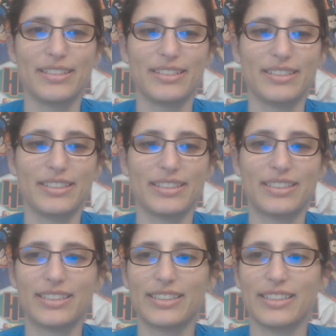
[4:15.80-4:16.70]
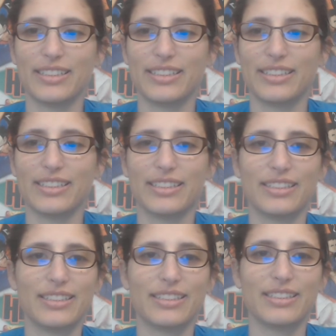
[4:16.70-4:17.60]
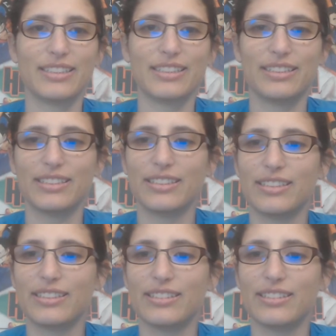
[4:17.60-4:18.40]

(silence)